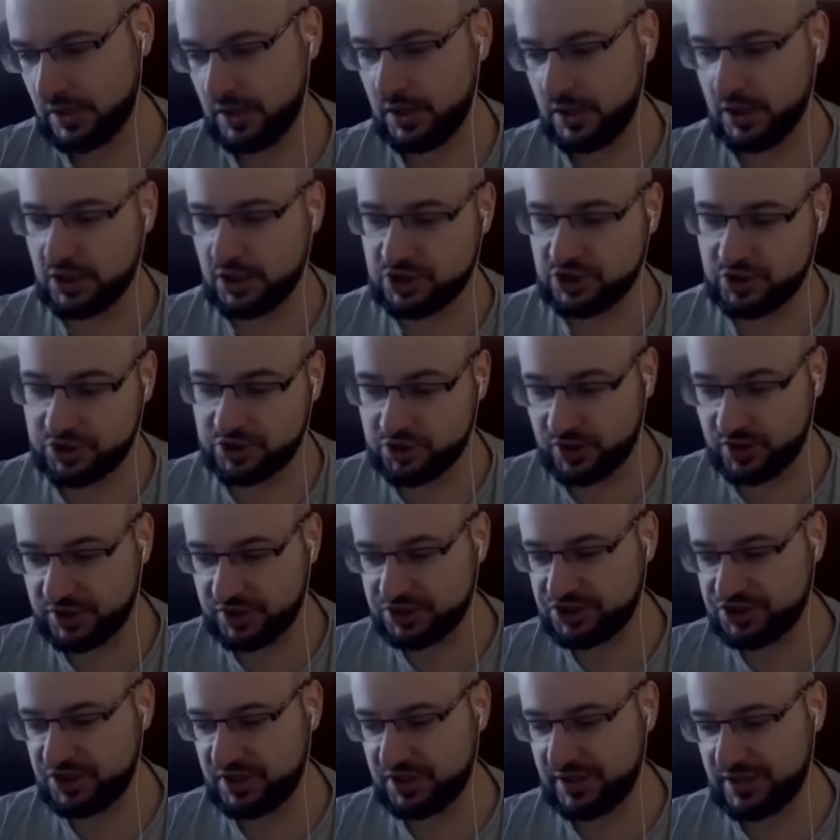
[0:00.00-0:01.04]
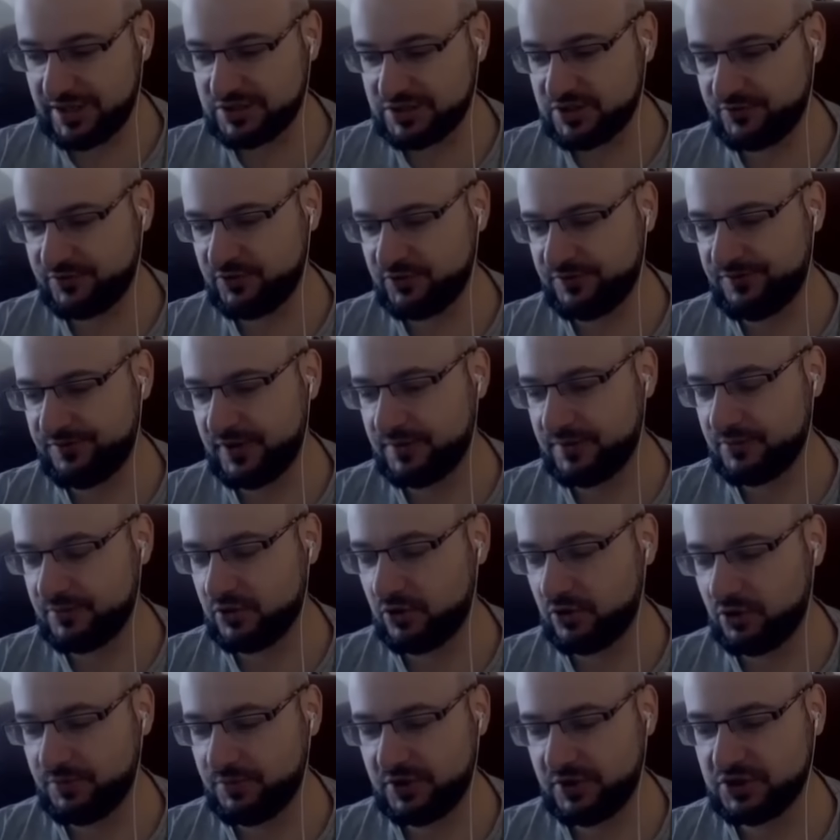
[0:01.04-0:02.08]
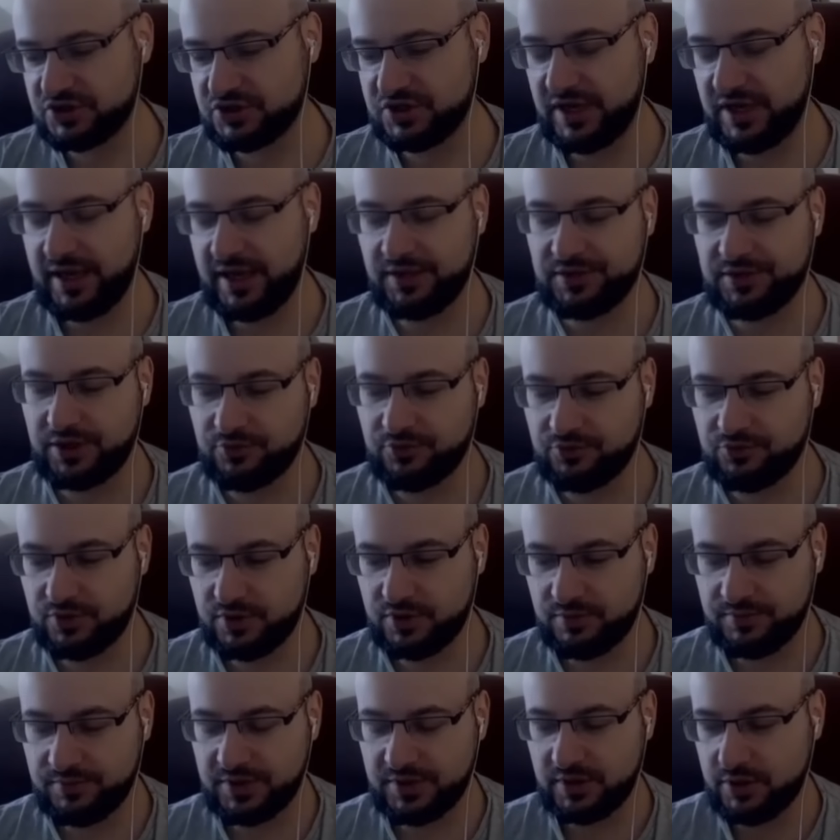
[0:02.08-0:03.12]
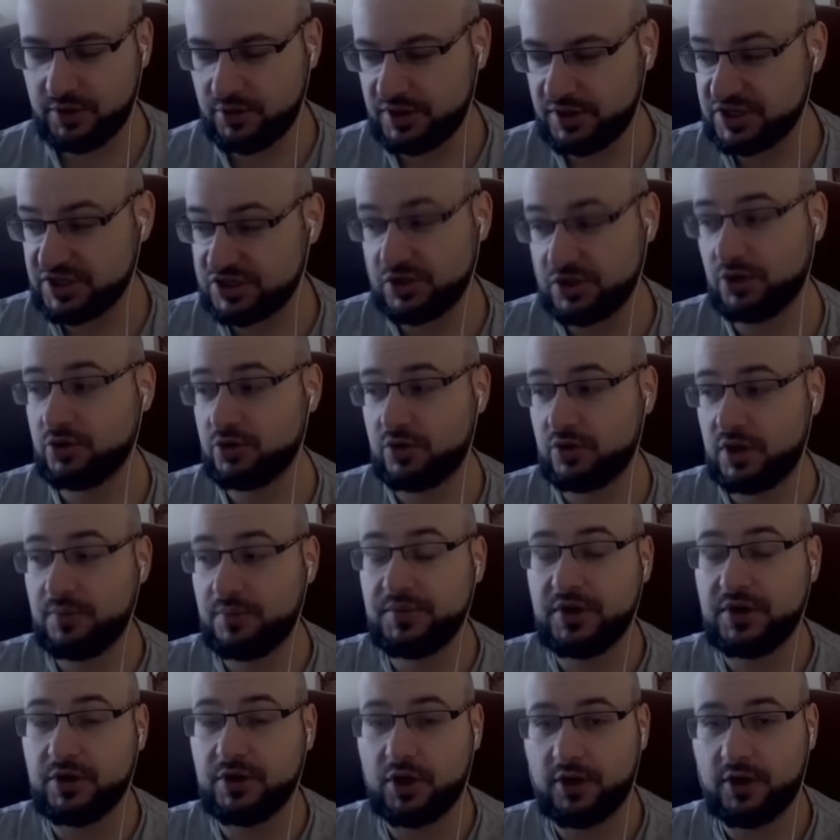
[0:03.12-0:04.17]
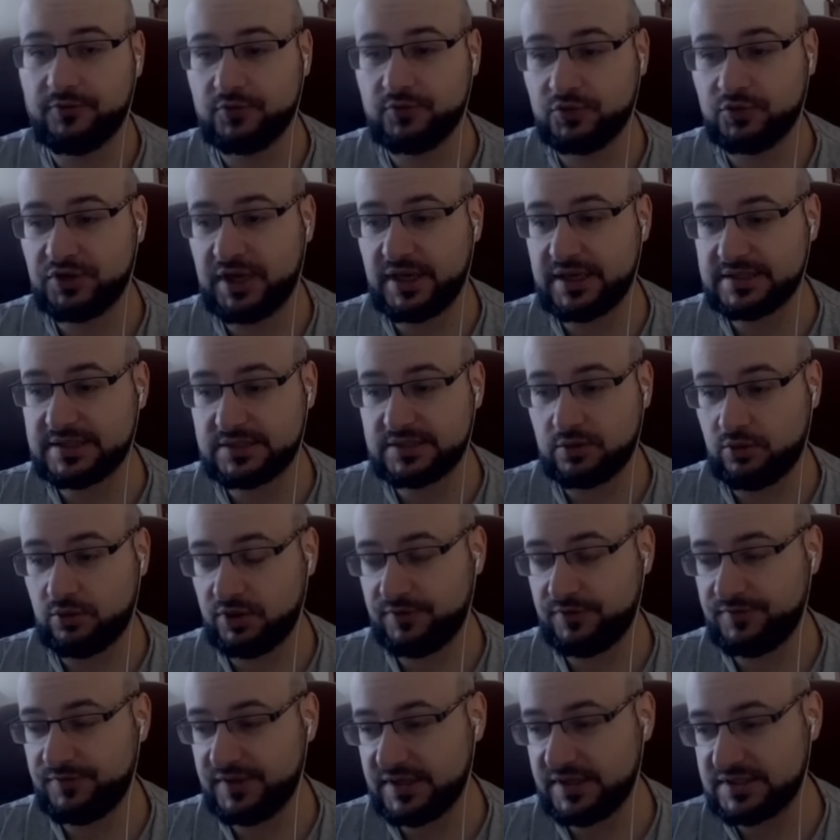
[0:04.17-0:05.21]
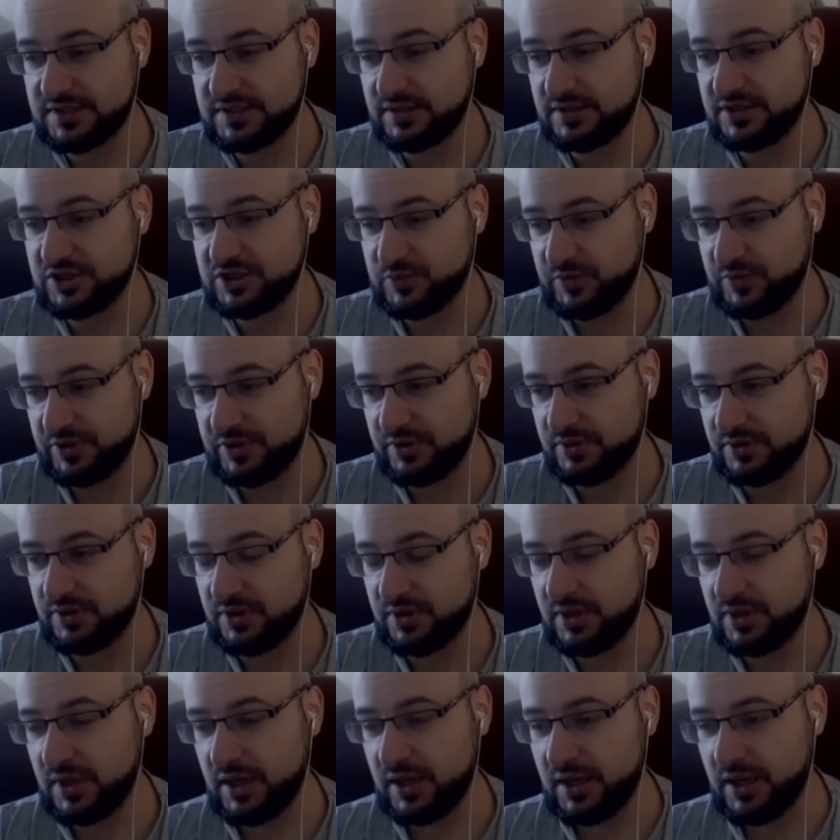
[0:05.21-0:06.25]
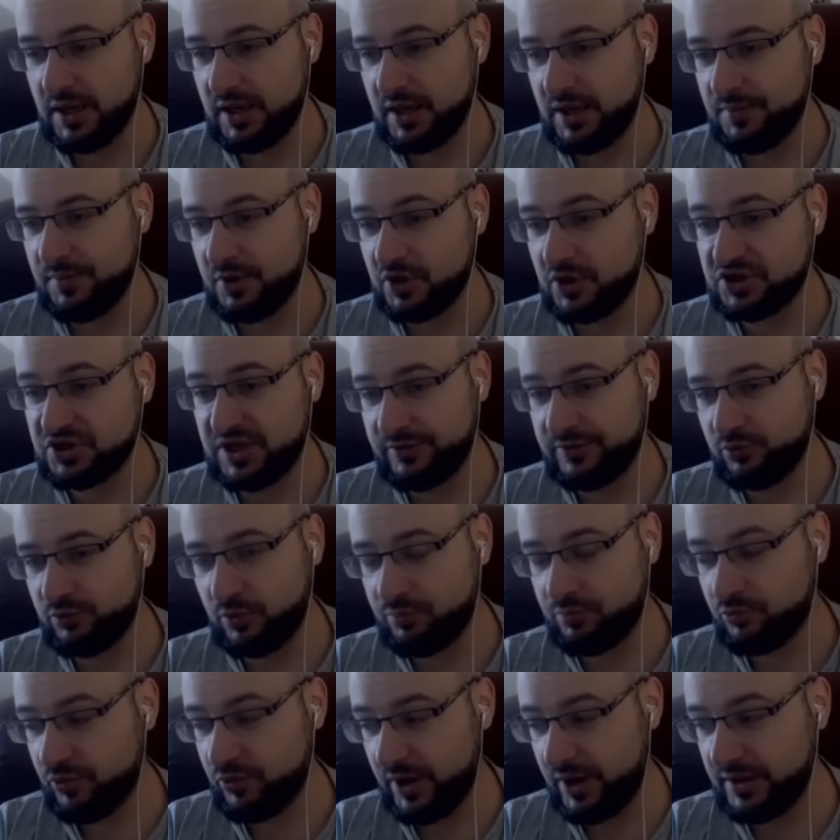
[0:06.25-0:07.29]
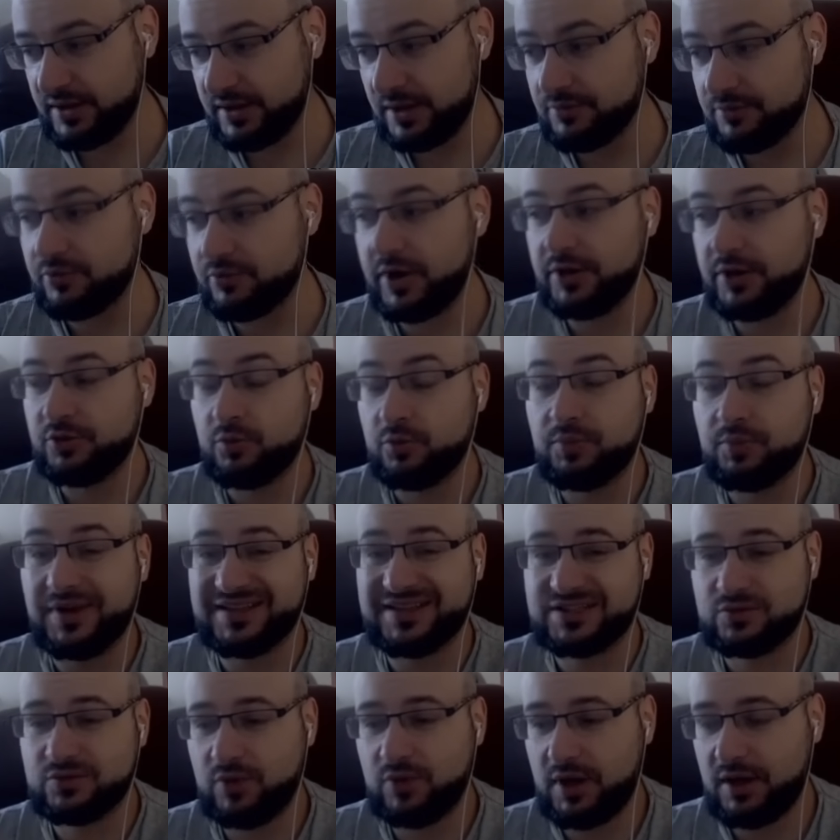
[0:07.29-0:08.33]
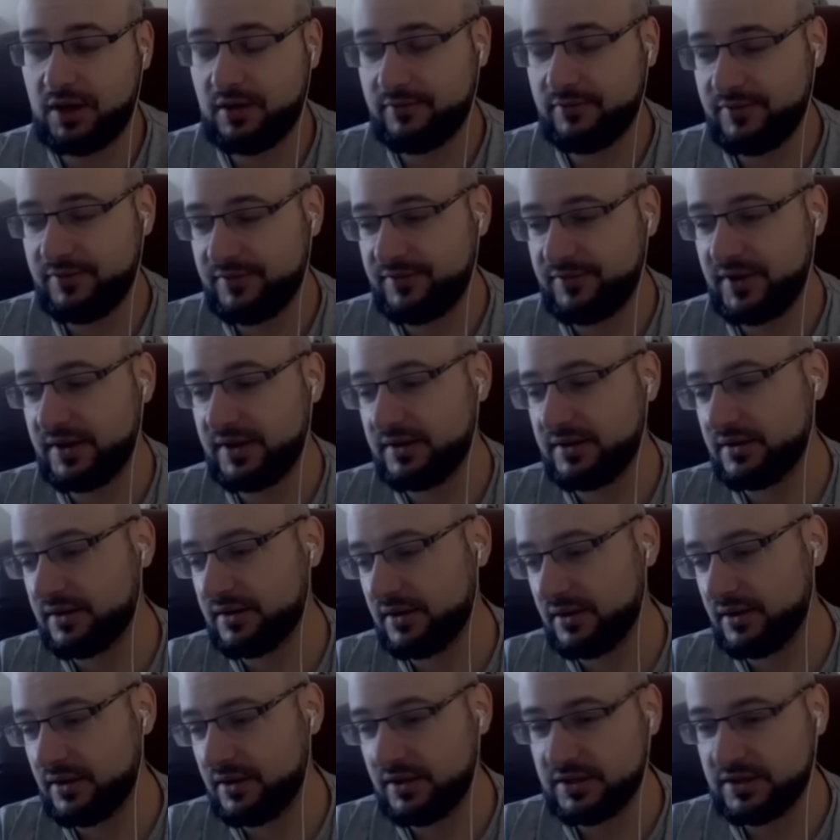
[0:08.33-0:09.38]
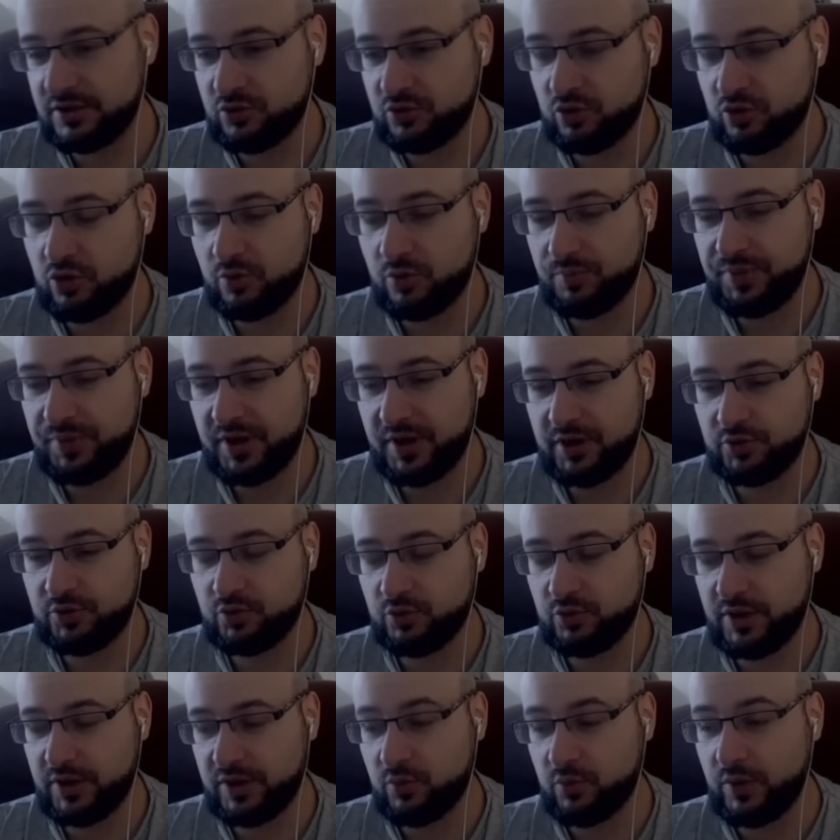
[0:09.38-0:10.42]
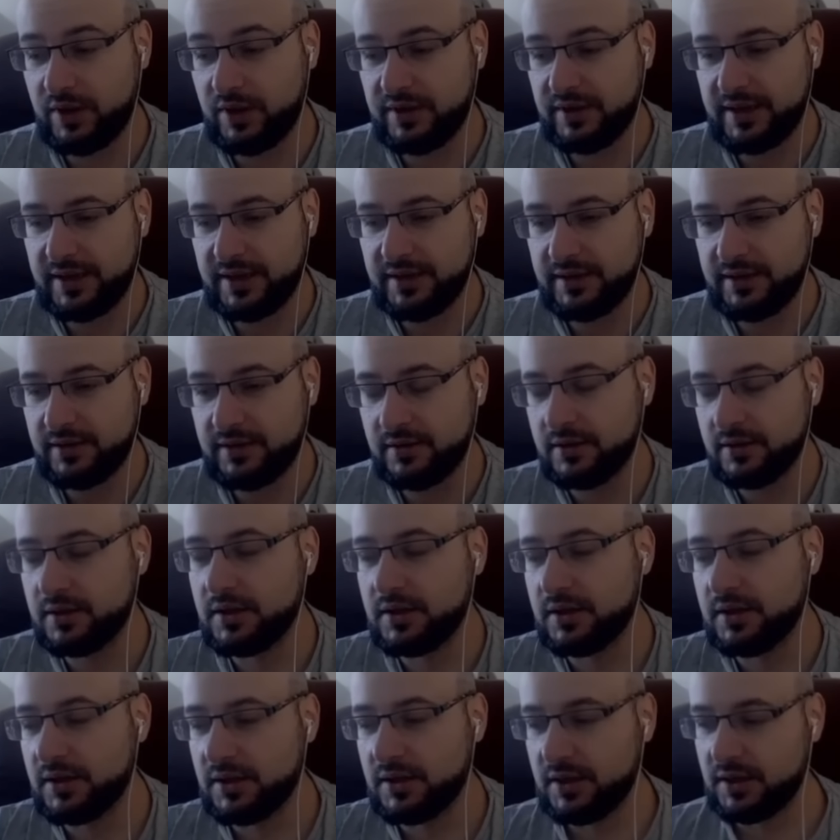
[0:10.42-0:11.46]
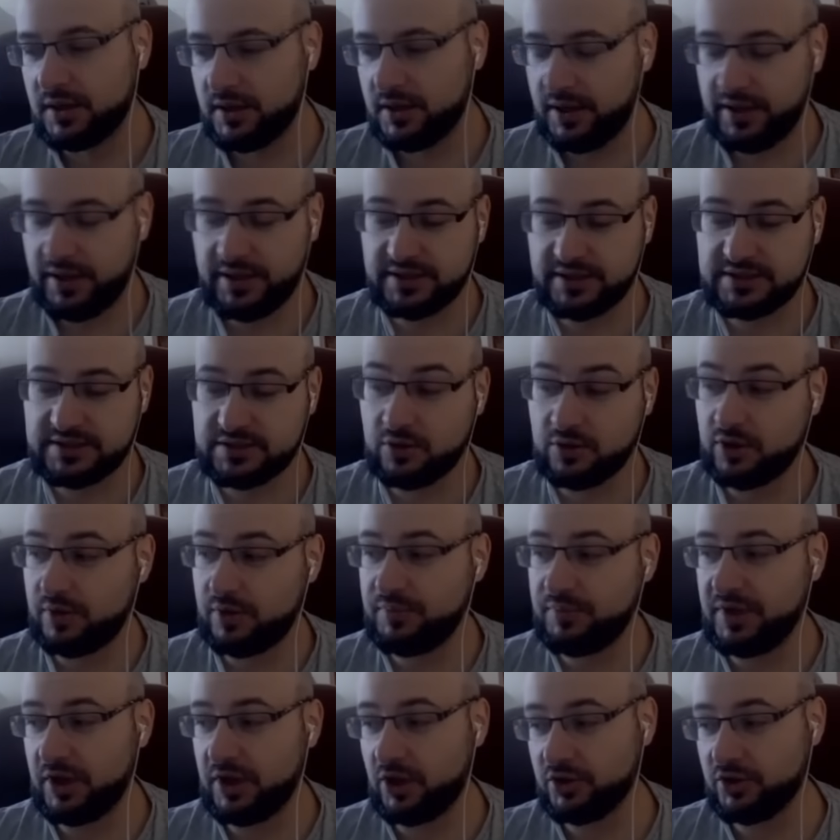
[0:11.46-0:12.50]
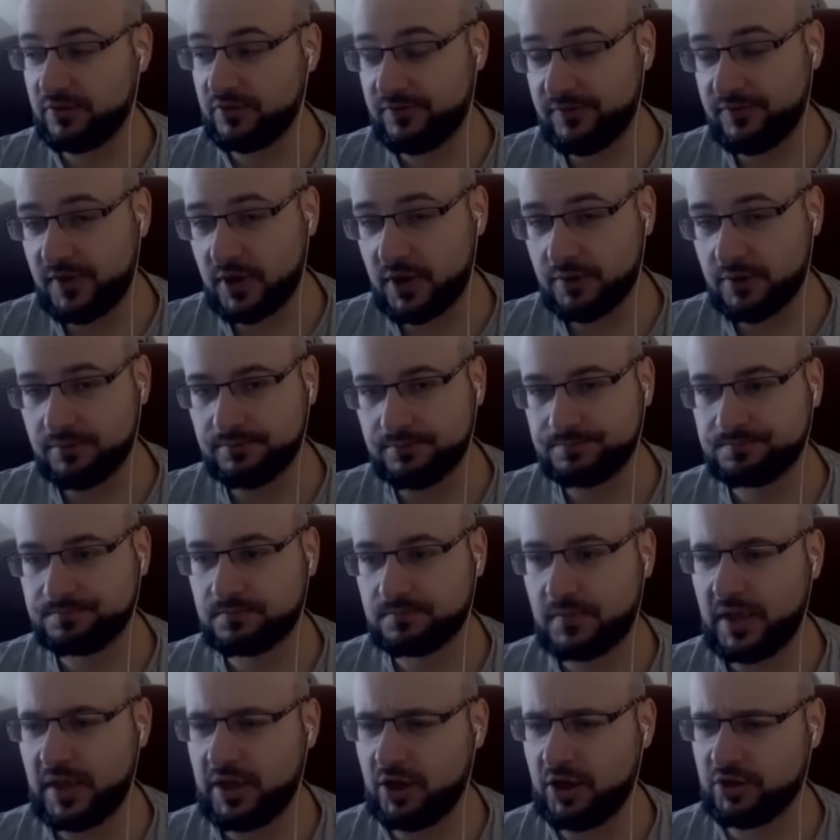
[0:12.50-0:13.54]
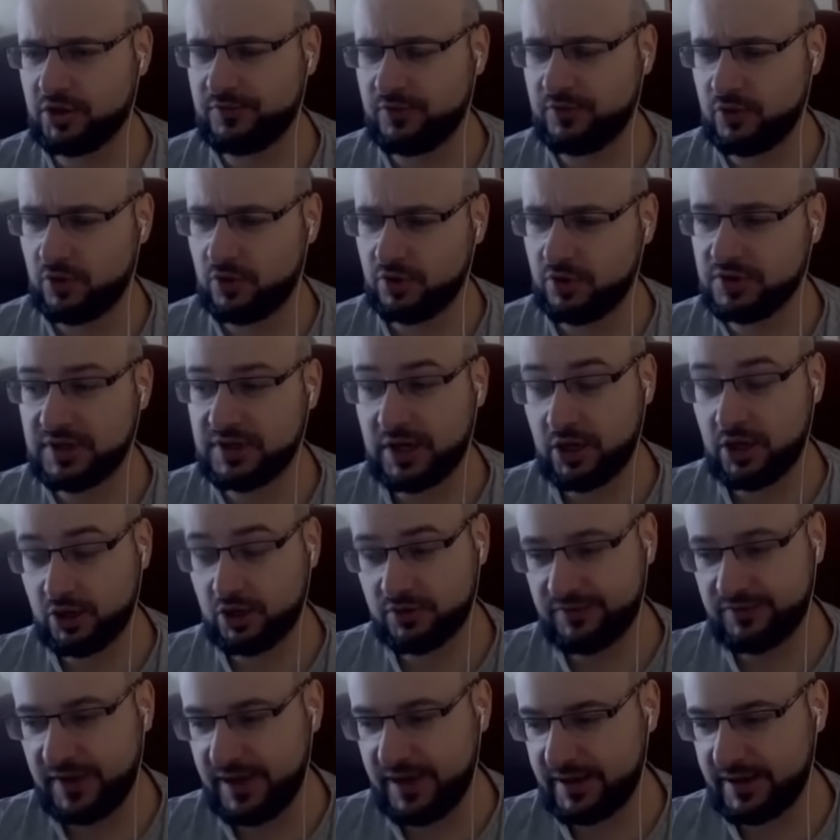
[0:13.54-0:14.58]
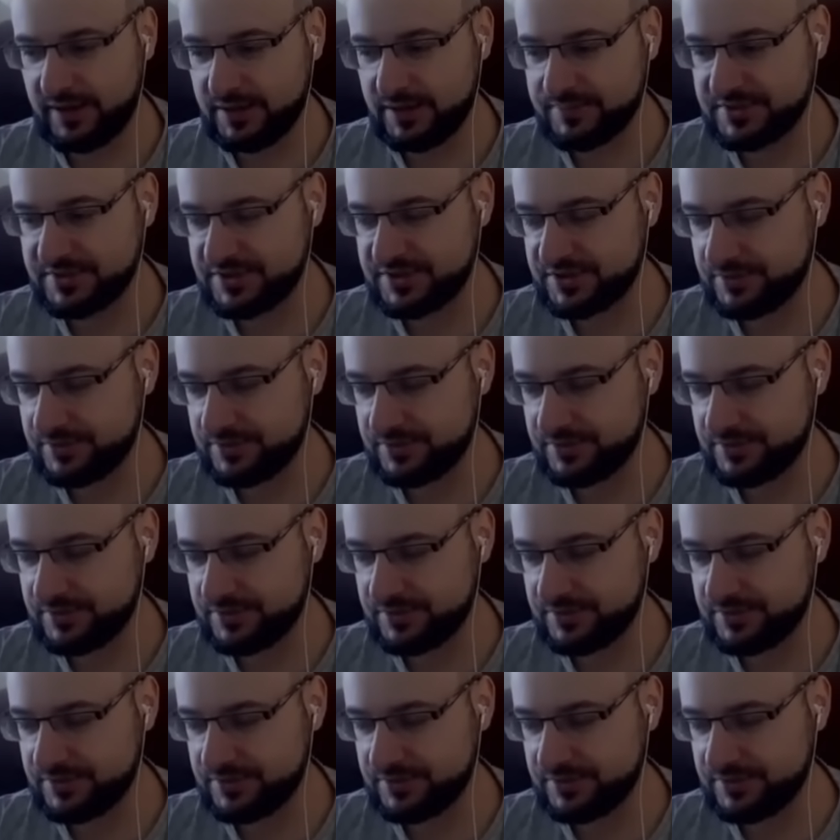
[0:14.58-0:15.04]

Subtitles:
So as you can see, I also have to farm gold because 800 million is not gonna be enough to test all the things in this build. Because I have to upgrade them, right, to +12 even, and to compare to like Wind Daddy. It's gonna be a lot of farm, a lot of gold, a lot of items.